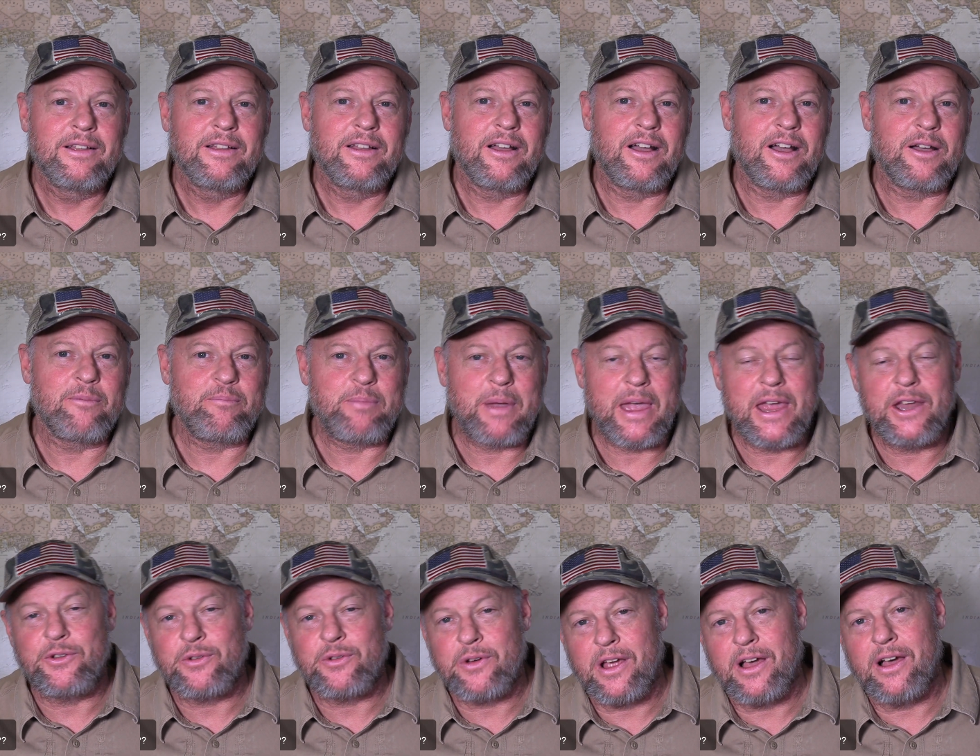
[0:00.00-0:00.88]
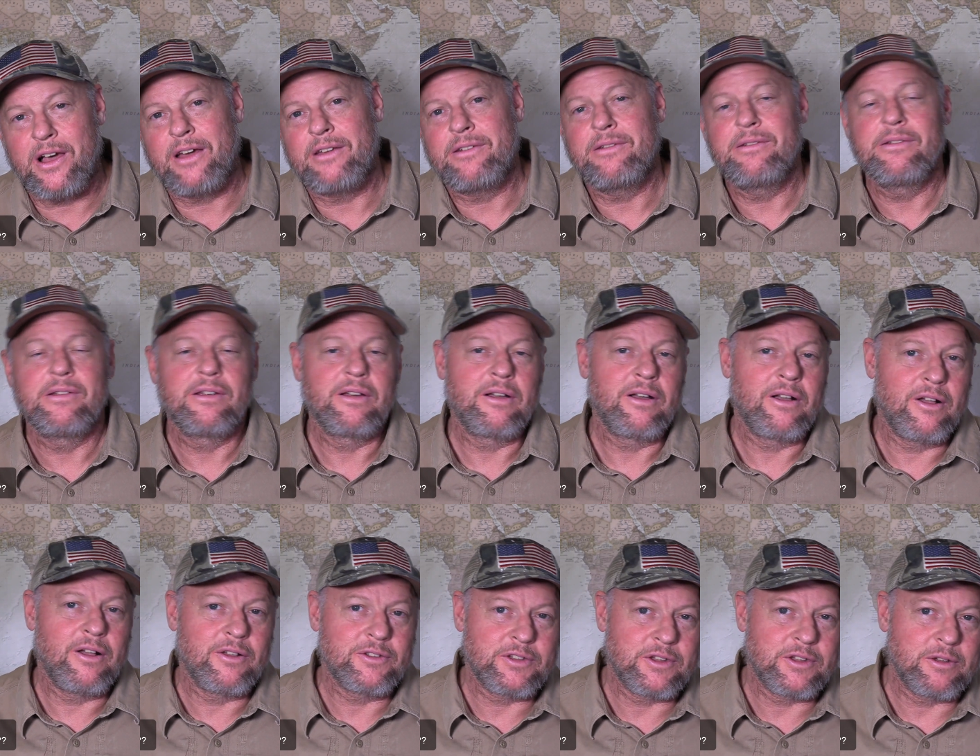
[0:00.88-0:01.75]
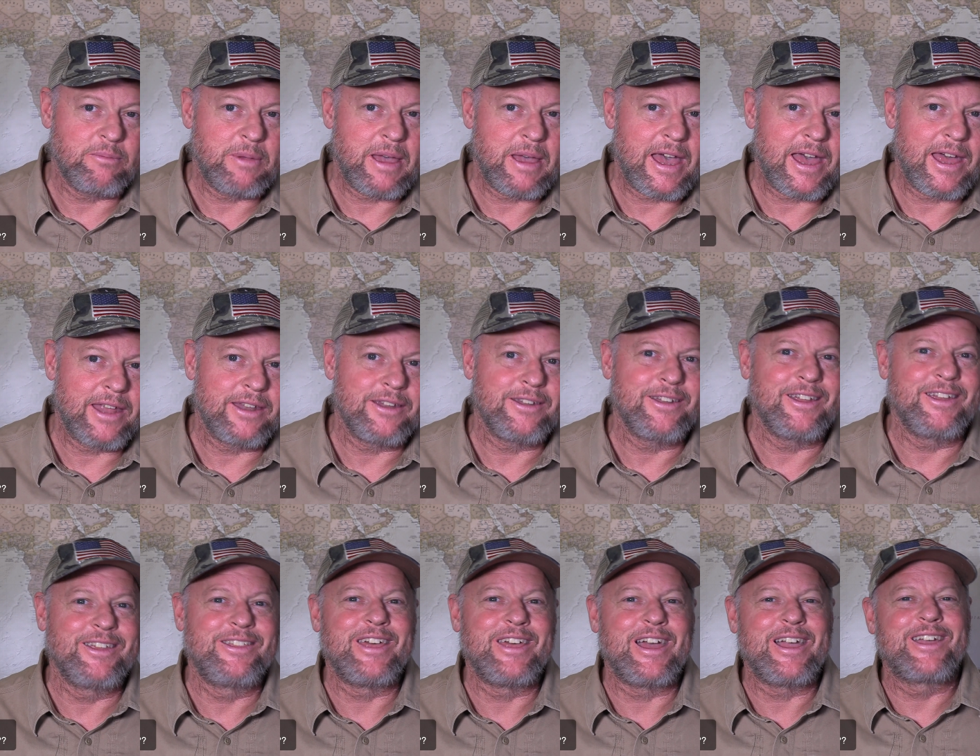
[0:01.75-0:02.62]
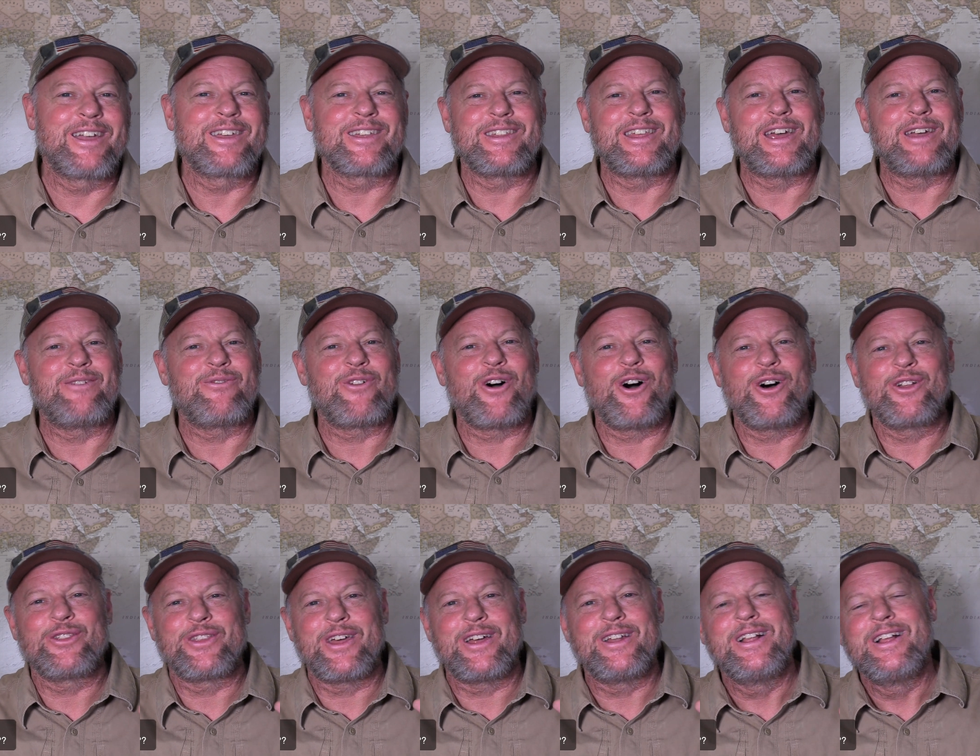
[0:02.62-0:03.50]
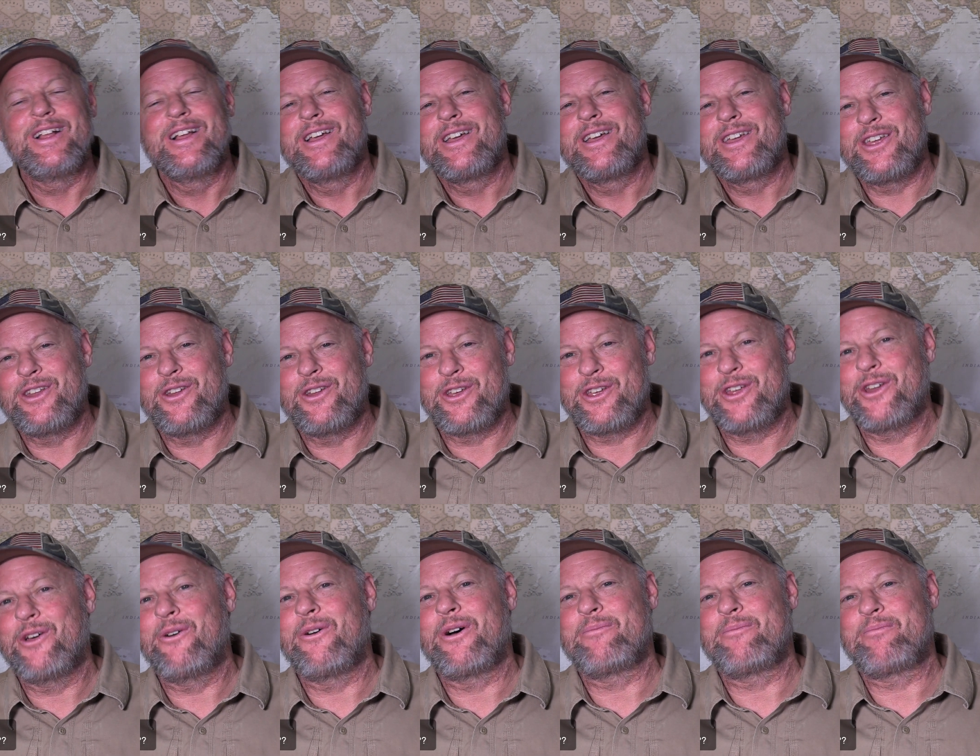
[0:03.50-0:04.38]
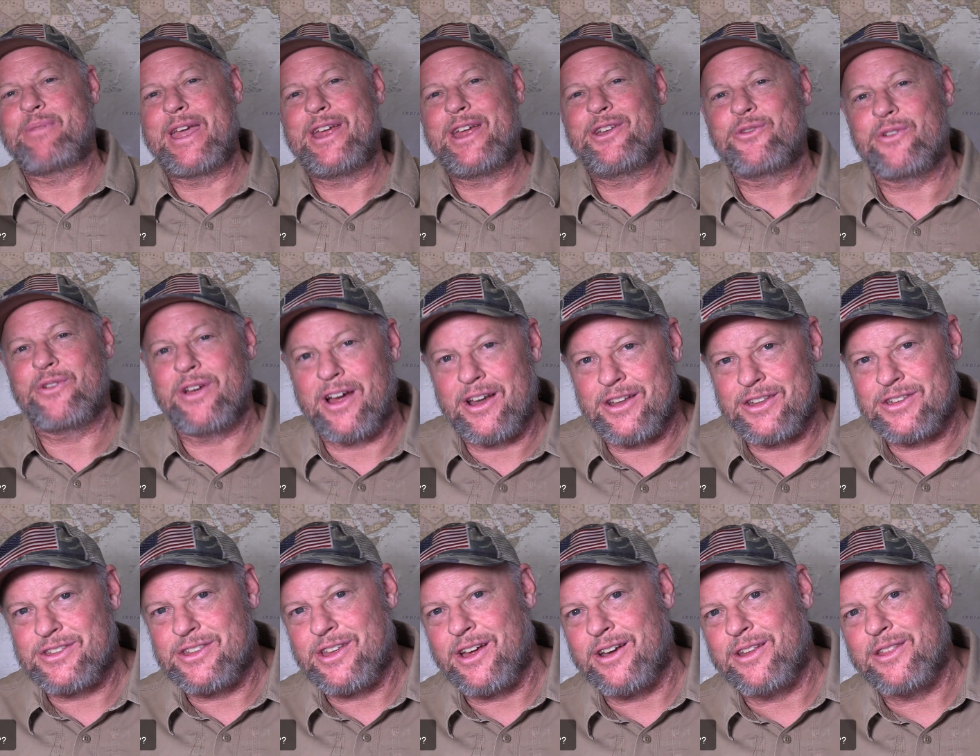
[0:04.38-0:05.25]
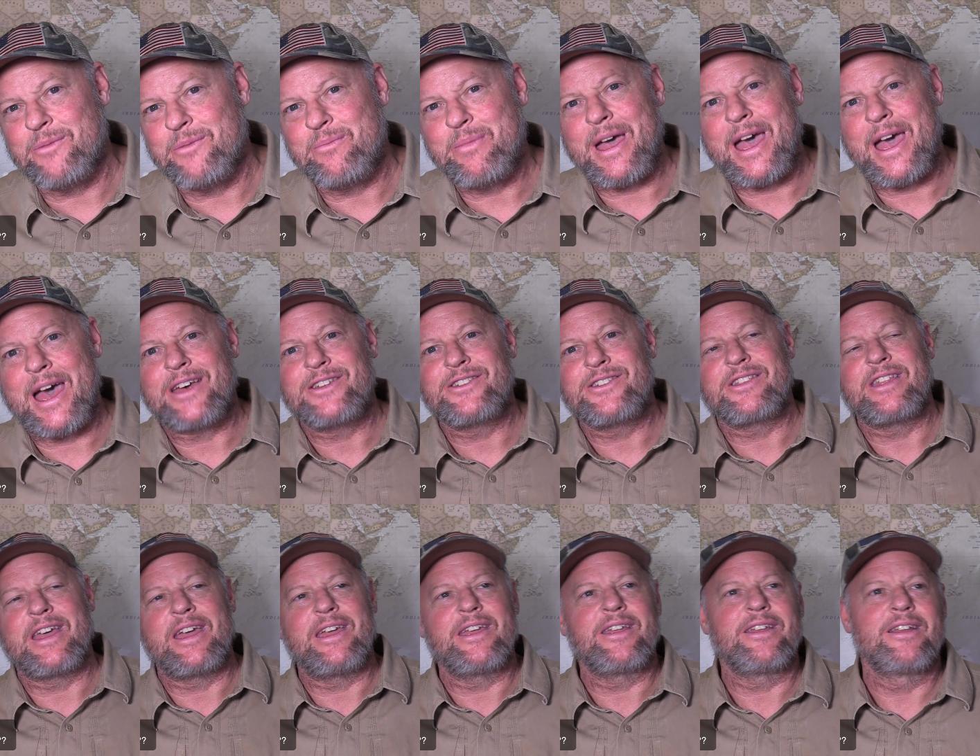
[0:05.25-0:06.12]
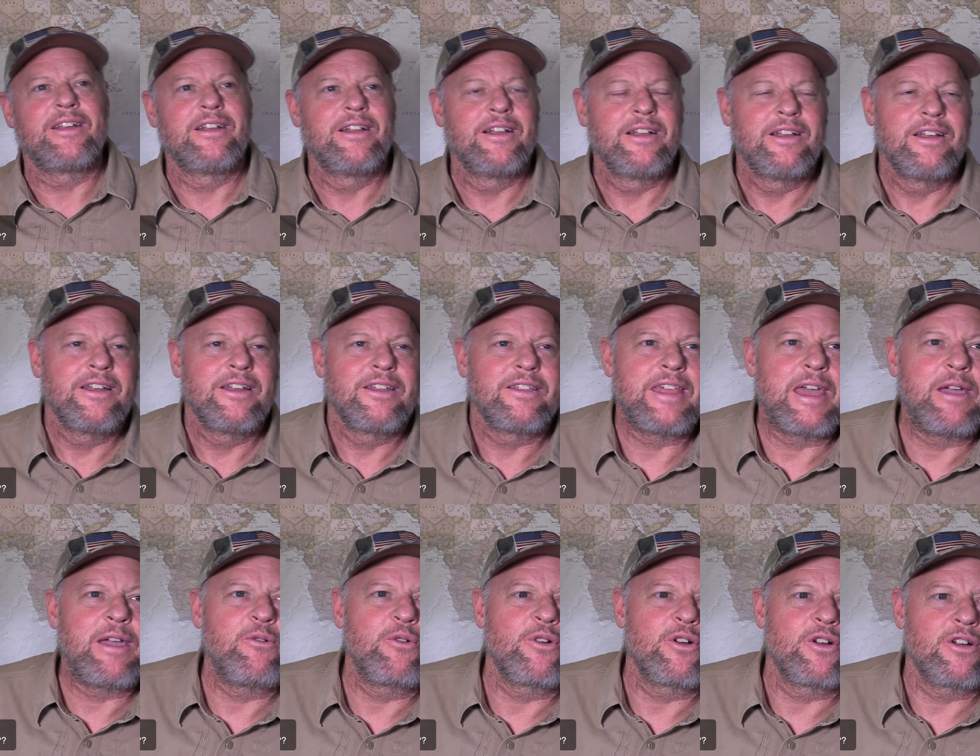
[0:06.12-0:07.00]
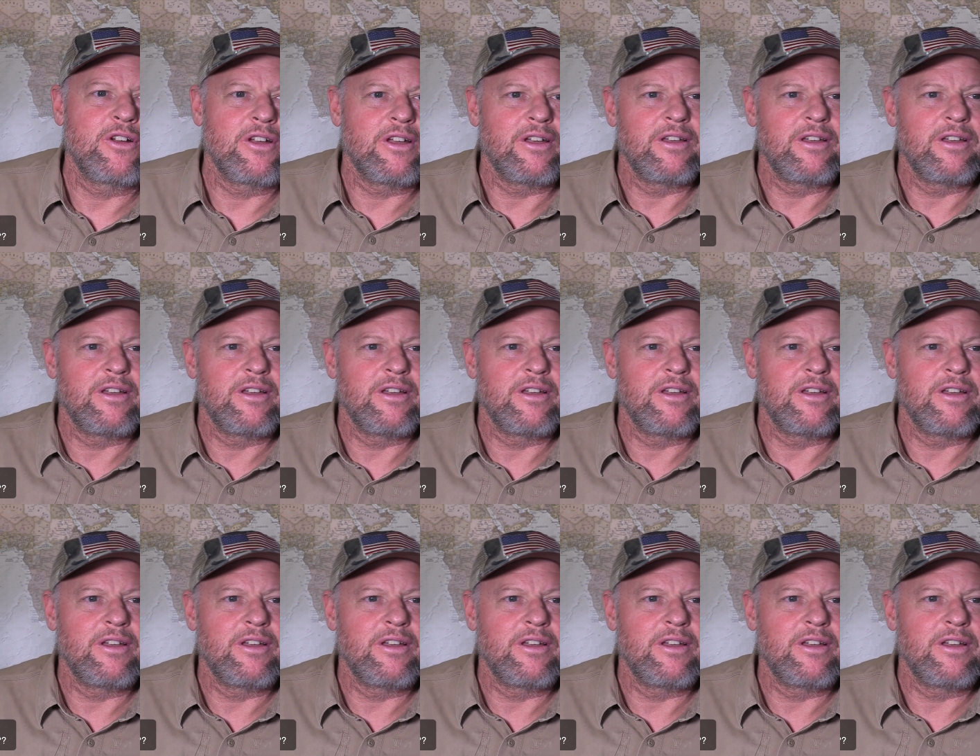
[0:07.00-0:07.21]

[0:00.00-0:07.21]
Patreon, also bad. They've all done. You know what Patreon has done in the past? They were